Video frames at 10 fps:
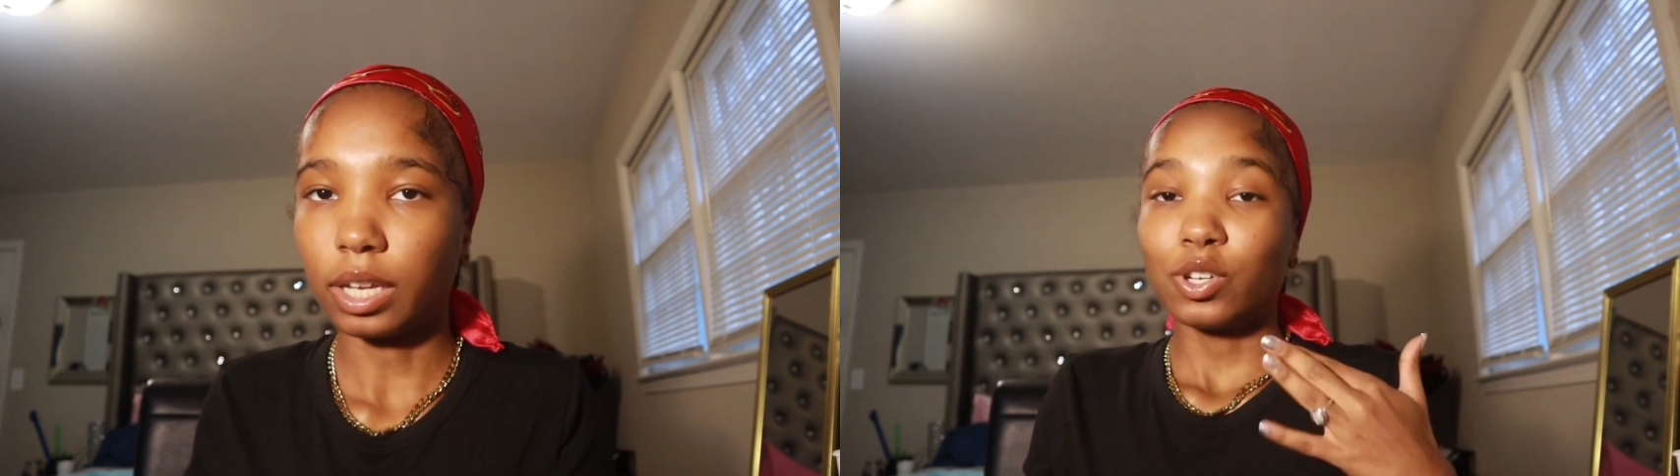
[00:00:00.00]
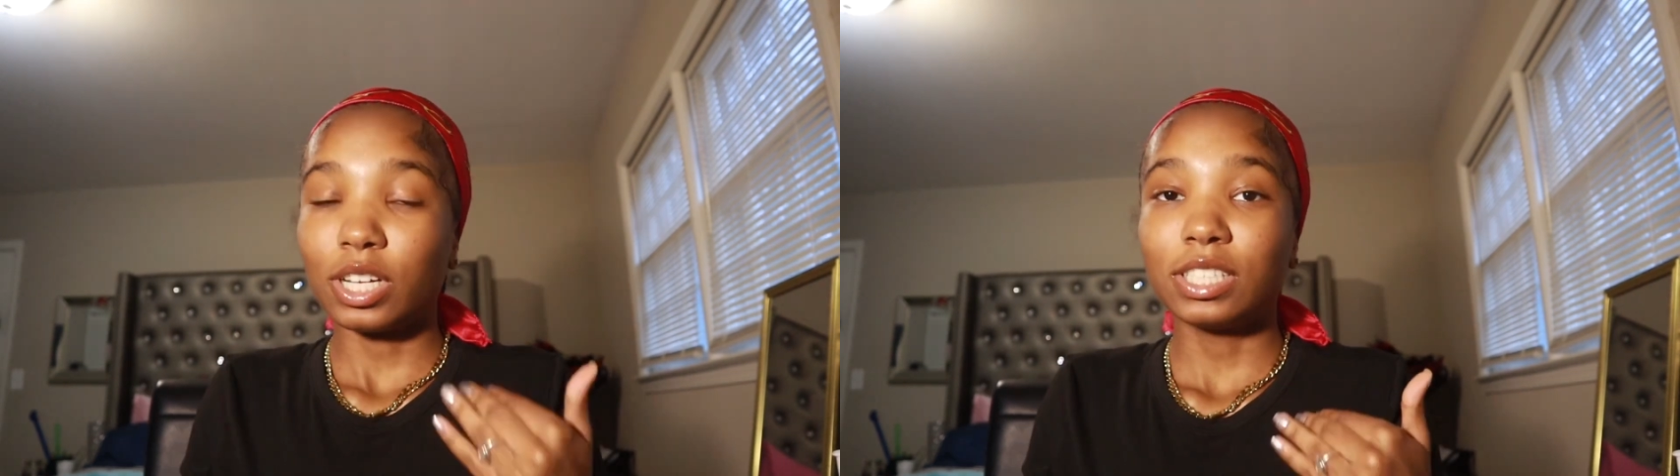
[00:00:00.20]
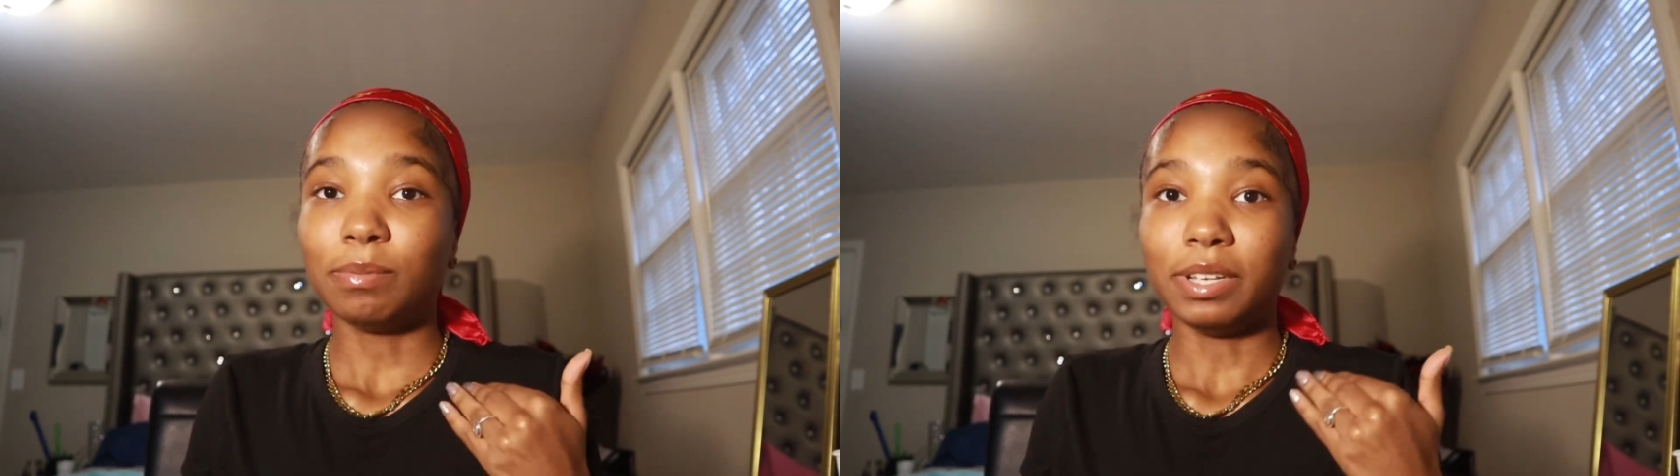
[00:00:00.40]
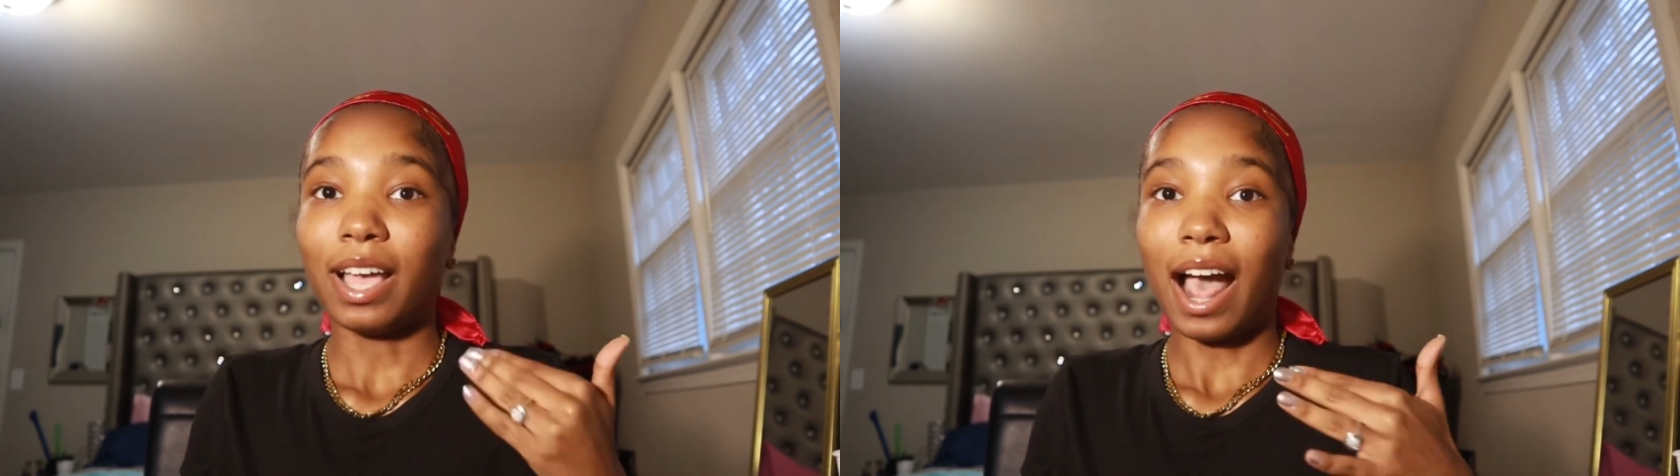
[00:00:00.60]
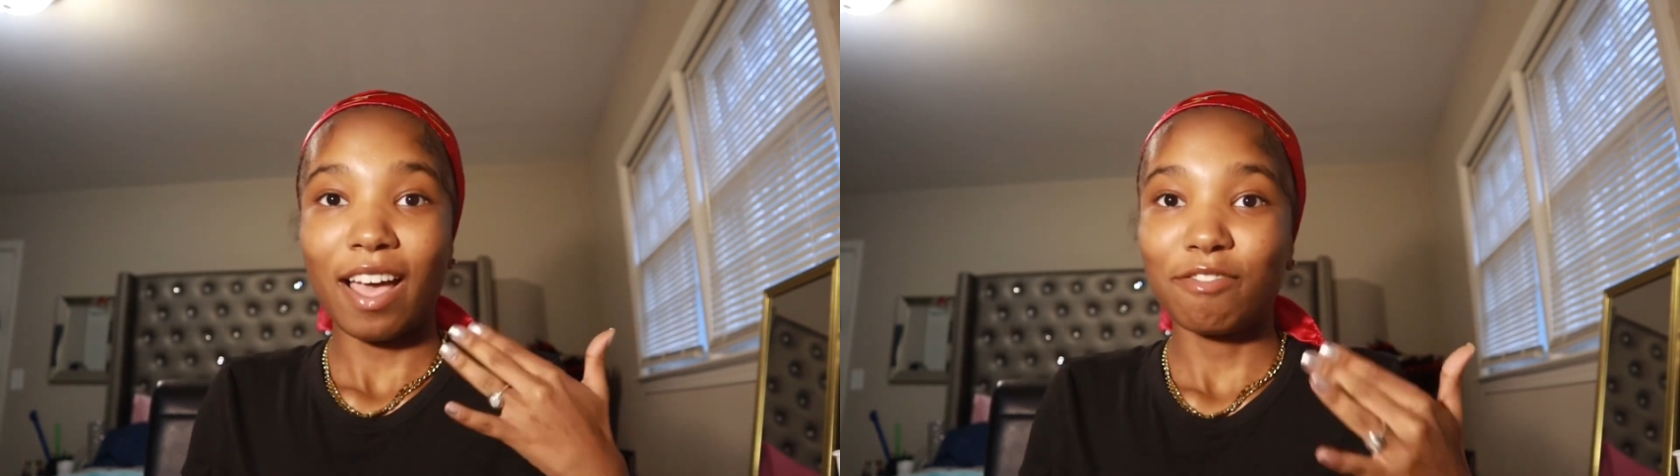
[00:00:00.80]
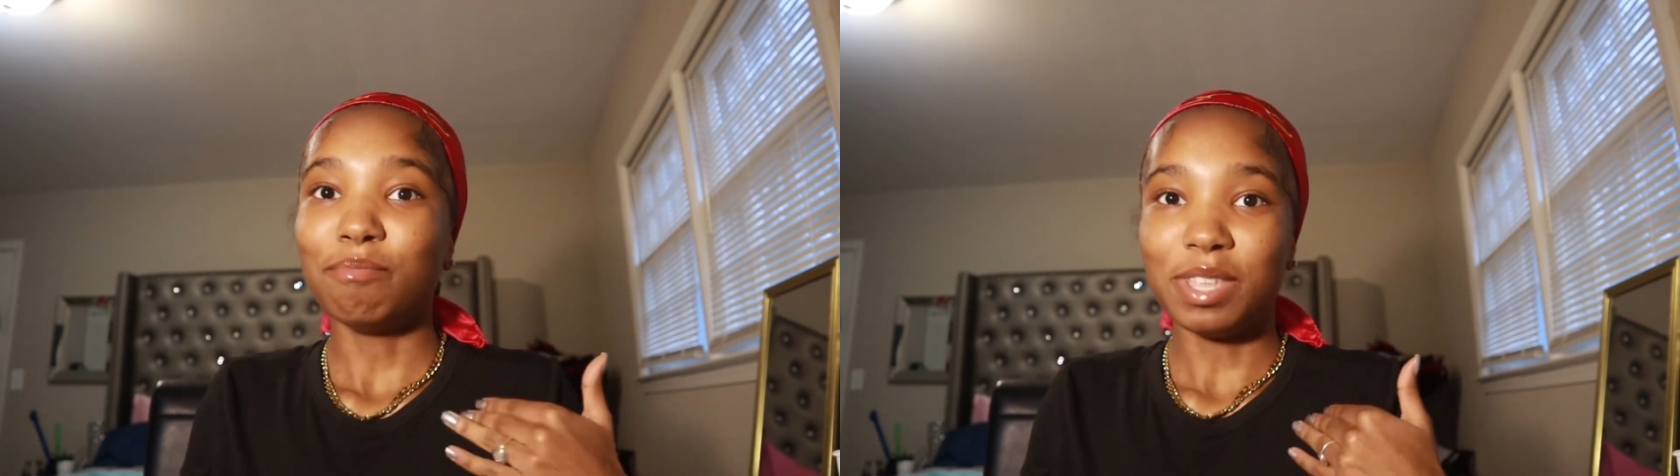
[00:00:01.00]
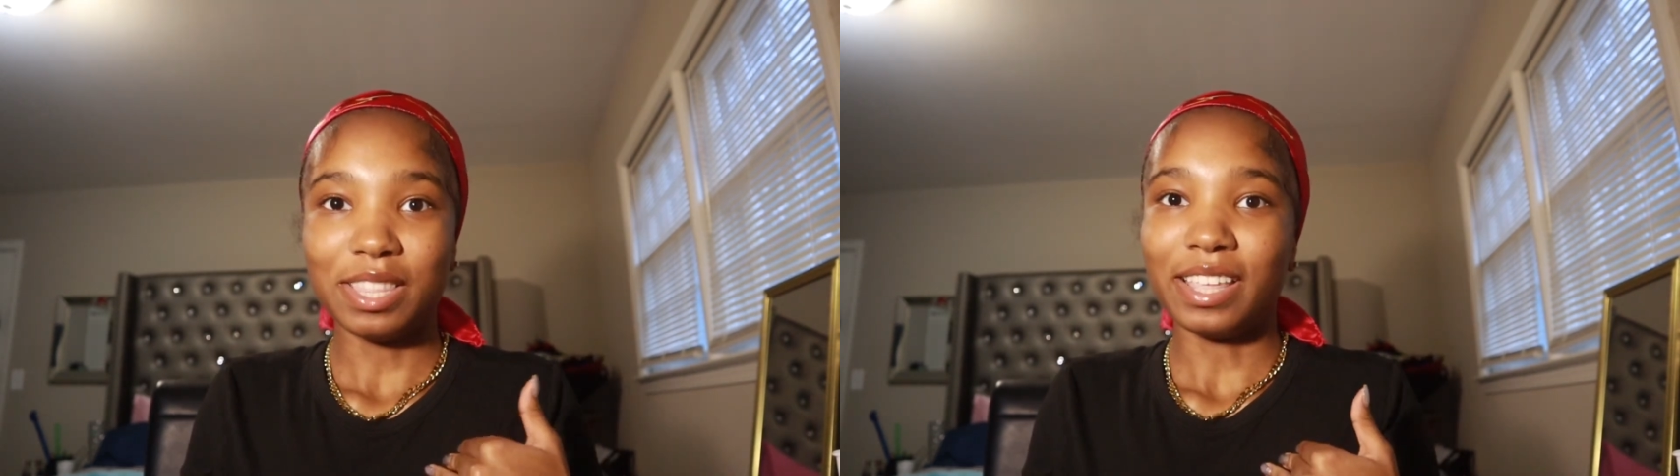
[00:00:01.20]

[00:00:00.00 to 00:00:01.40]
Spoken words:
Trust me, I've been